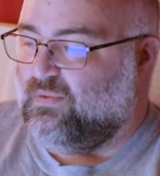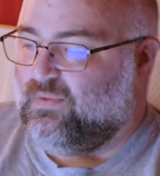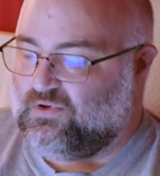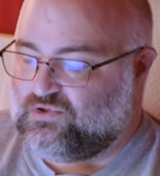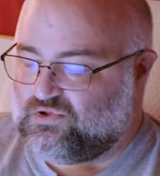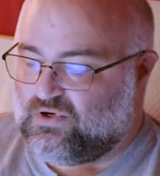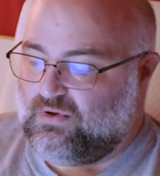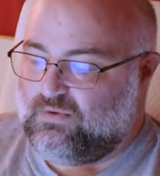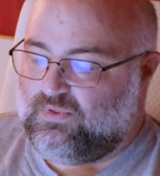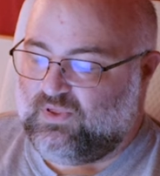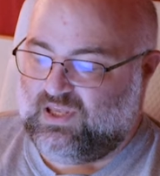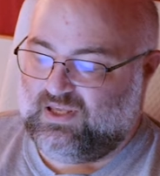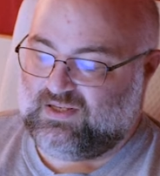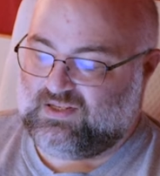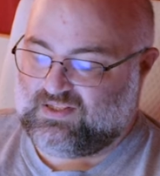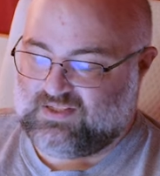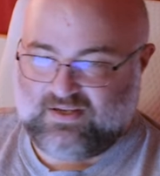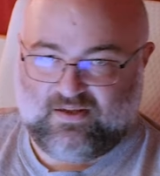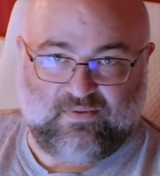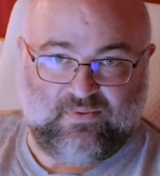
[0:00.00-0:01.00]
The truth
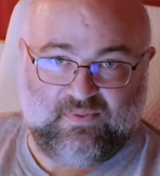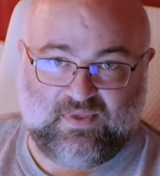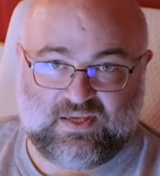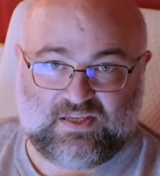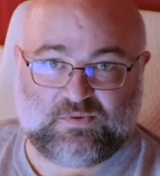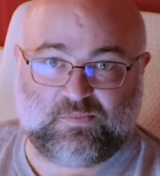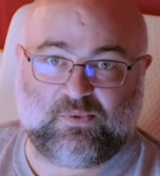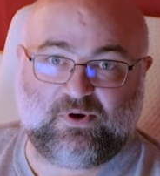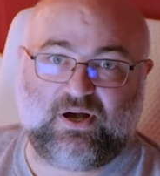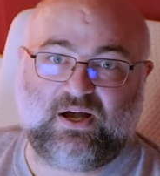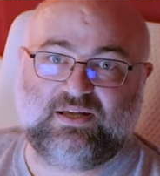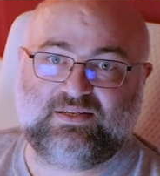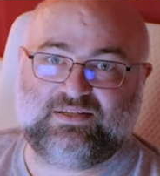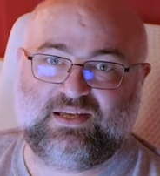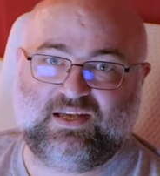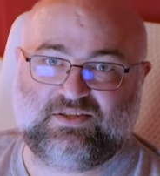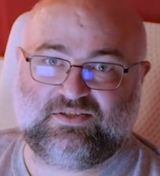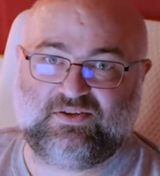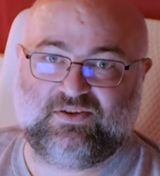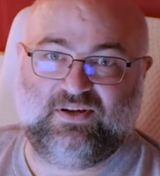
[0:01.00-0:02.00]
is, this
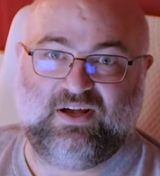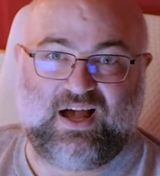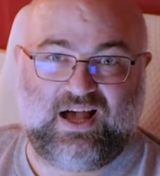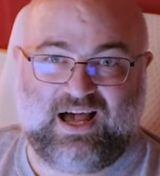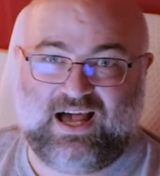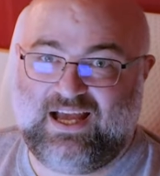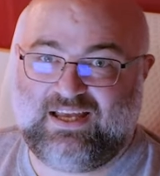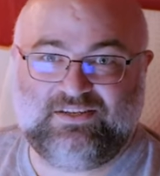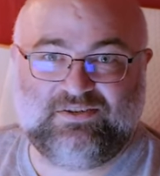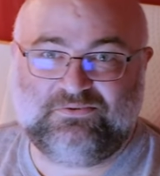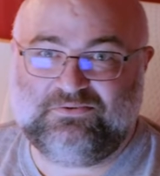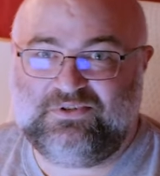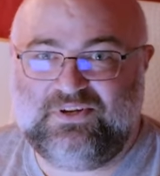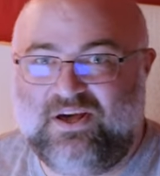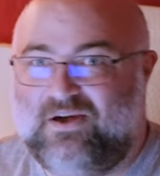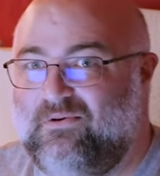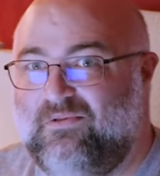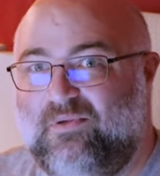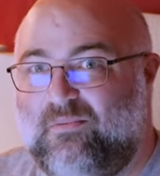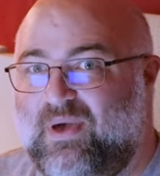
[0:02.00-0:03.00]
processor, I don't
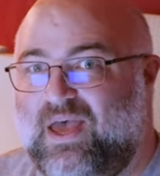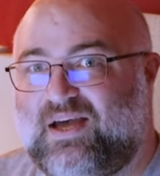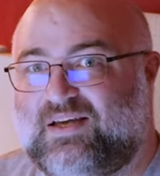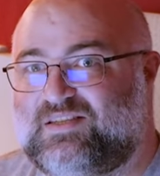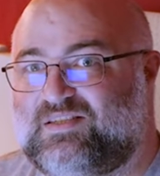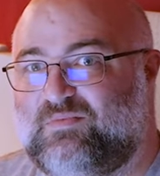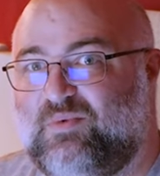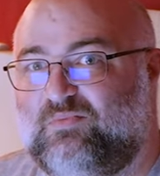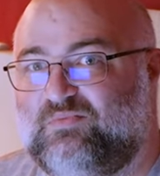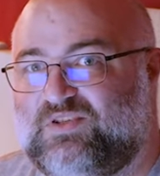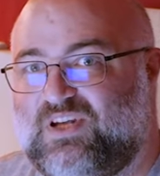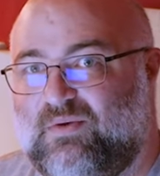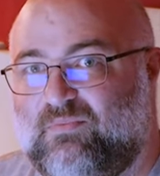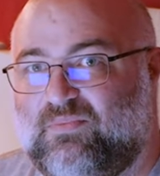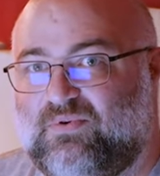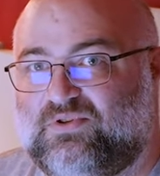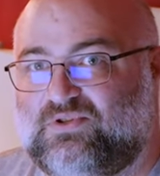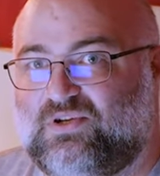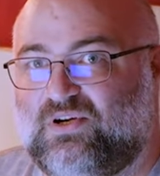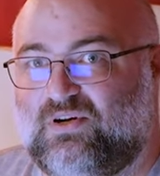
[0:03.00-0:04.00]
know the maximum
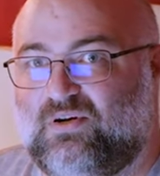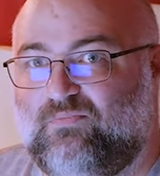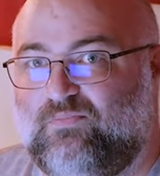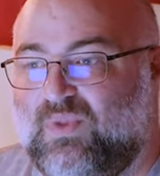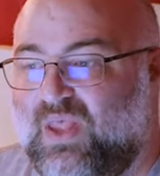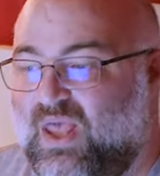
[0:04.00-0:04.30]
temperature,